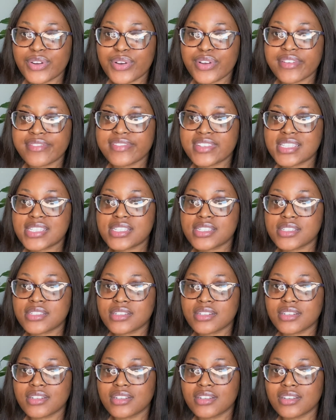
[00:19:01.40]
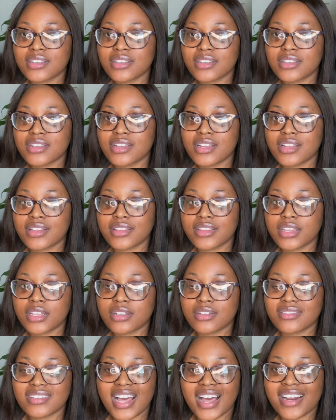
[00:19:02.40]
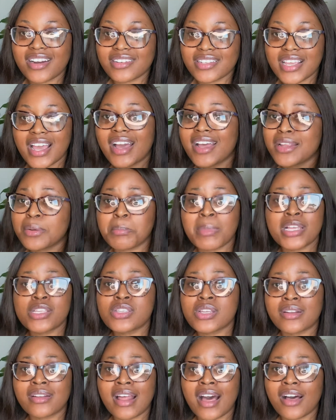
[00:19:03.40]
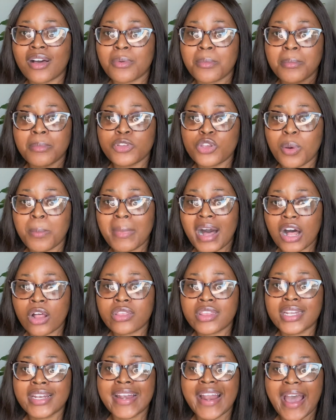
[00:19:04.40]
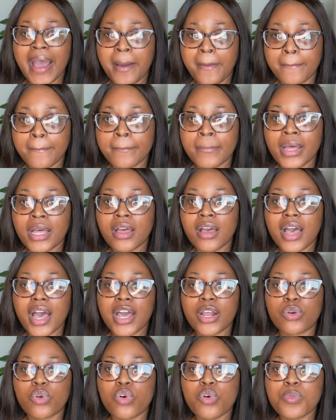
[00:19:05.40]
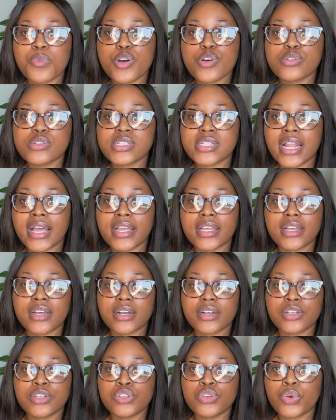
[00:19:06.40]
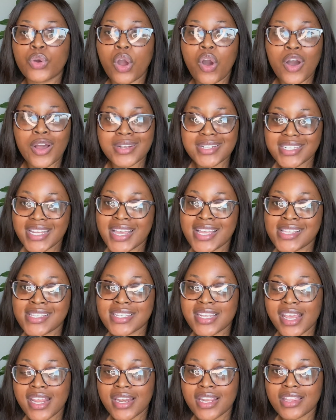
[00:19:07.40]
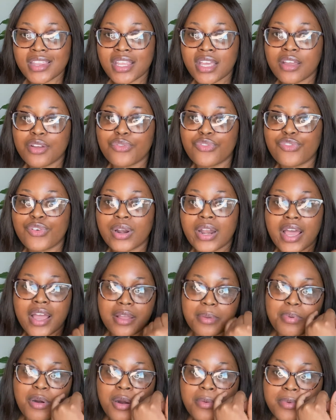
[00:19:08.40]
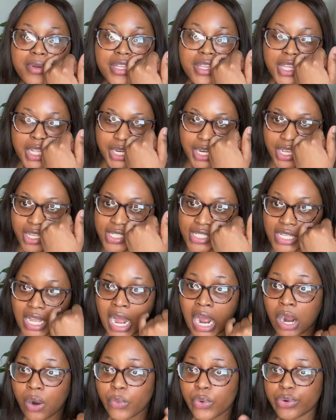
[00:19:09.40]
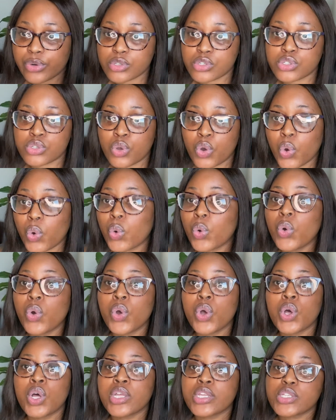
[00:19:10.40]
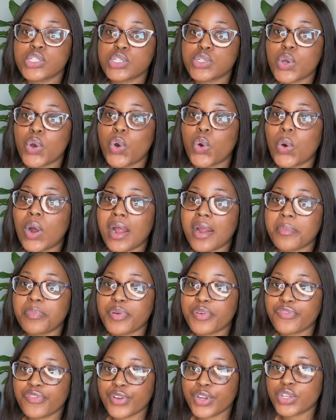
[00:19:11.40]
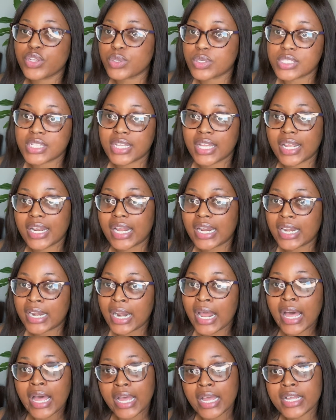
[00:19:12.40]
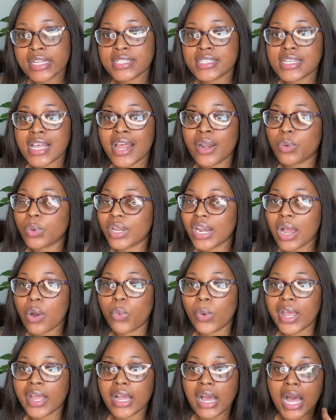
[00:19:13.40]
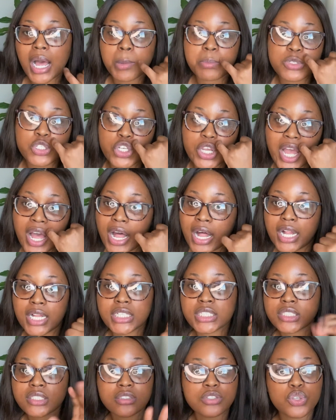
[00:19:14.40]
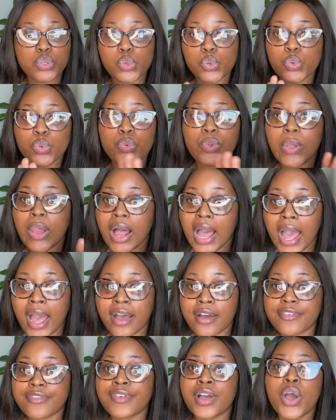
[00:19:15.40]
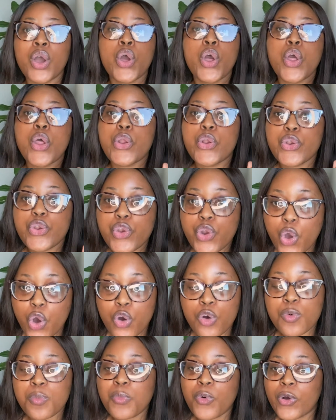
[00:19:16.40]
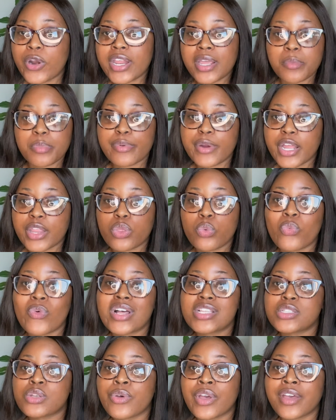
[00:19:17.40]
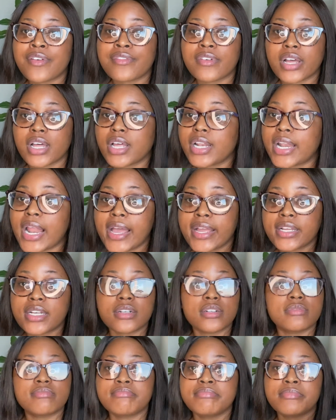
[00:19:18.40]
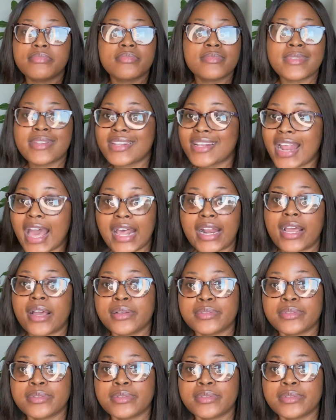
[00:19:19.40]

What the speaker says: if it's it makes your mouth numb and almost like you can't taste anything for like probably the next hour or so. So I prefer using it at night, and when I wake up, child, you will have no morning breath whatsoever, like nada.